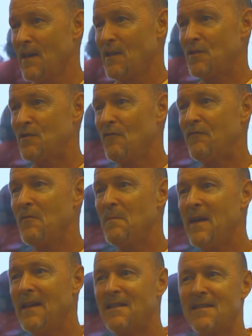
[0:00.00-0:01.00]
So for
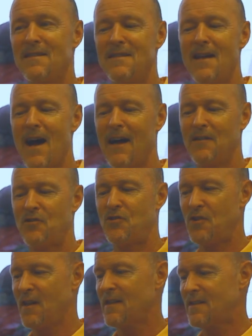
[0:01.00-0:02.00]
me, it's not
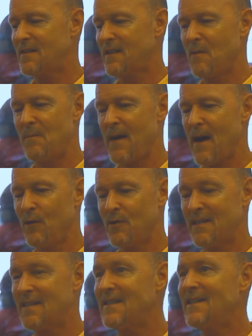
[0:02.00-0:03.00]
just
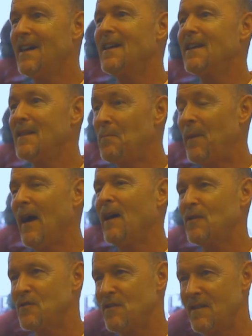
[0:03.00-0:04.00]
about studying the
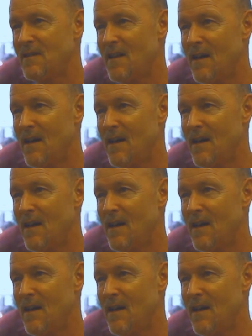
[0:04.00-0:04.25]
biology of these